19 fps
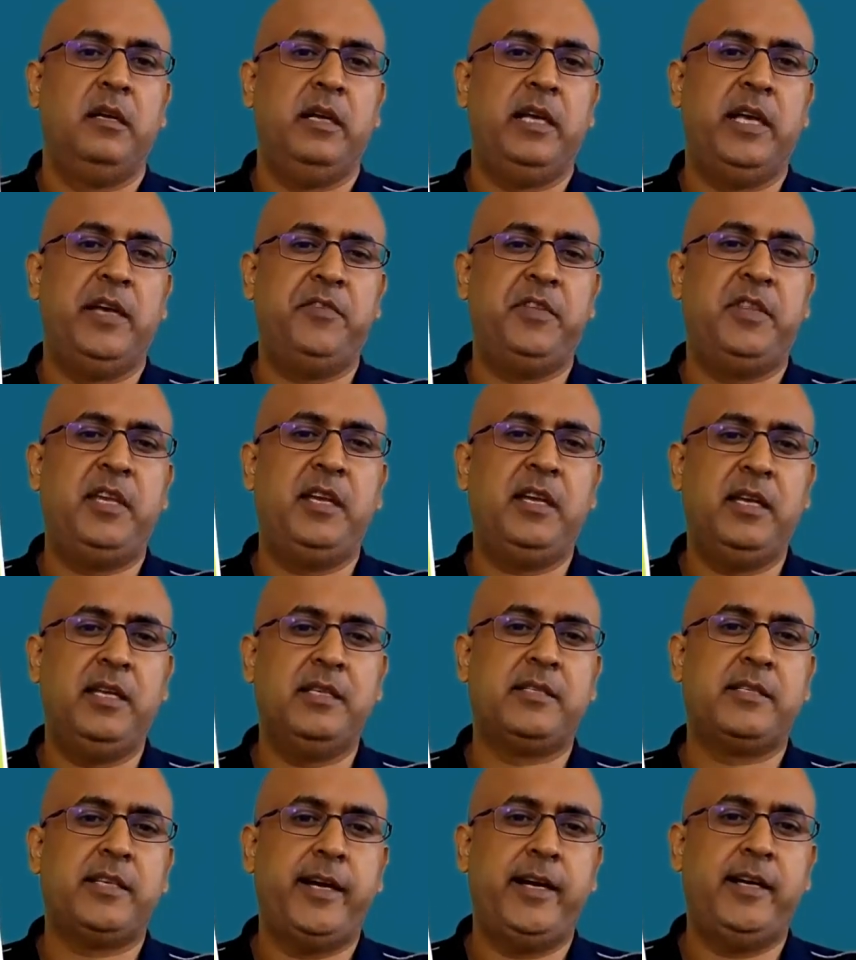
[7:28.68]
everything
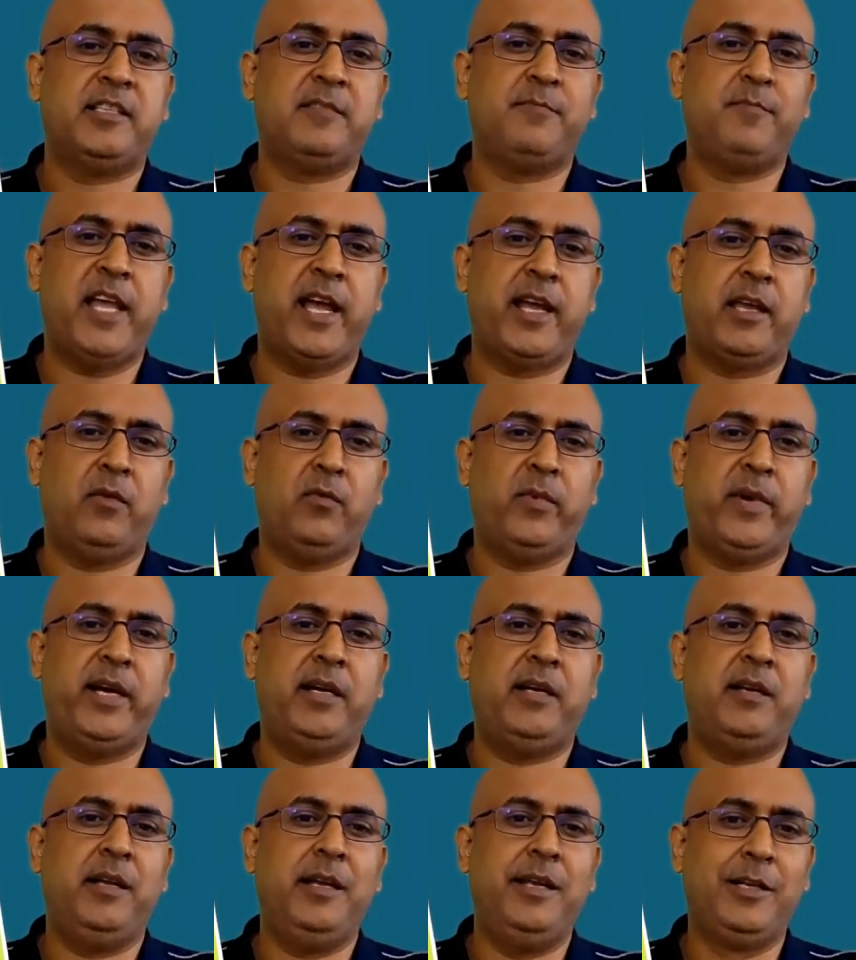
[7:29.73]
inside is black and
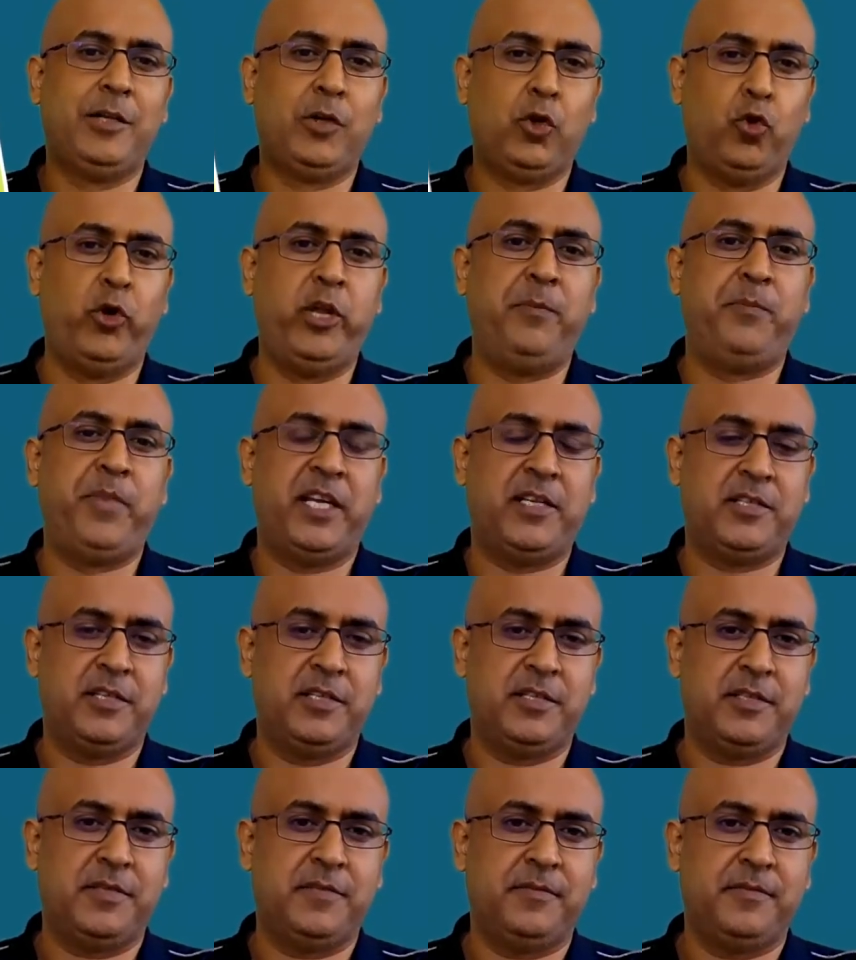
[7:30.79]
white, including
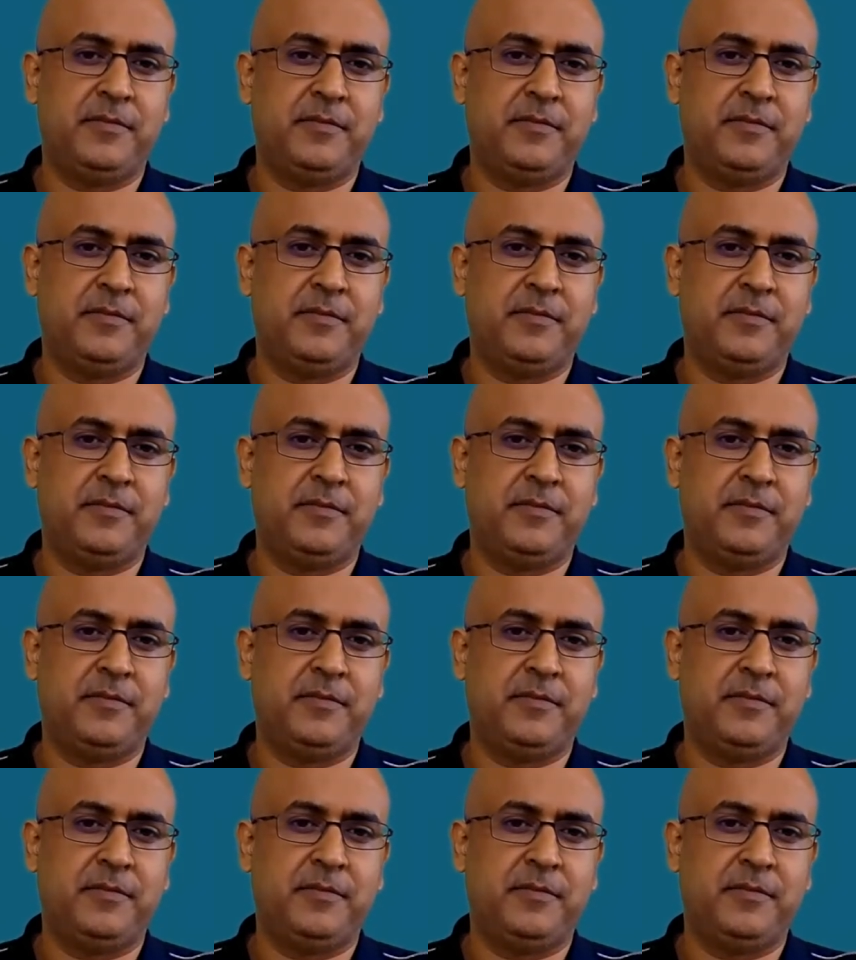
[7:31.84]
pictures.